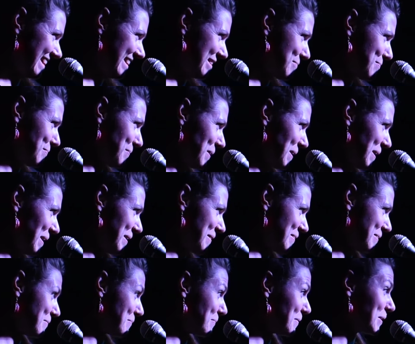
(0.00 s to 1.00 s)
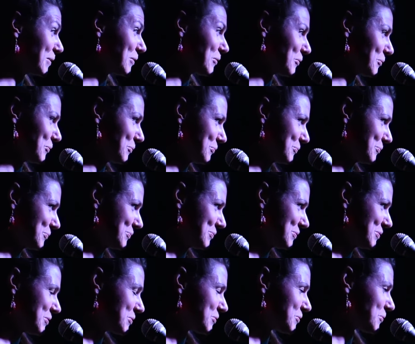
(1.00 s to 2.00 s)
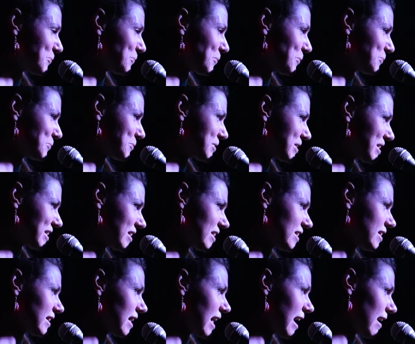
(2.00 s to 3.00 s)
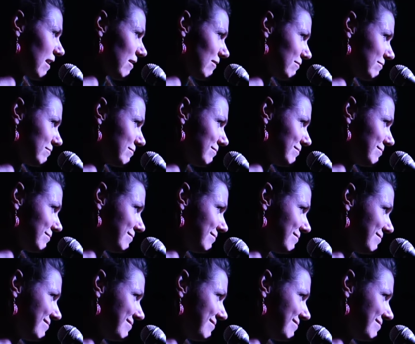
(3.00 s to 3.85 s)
the bit in the middle. So you won't see the clown.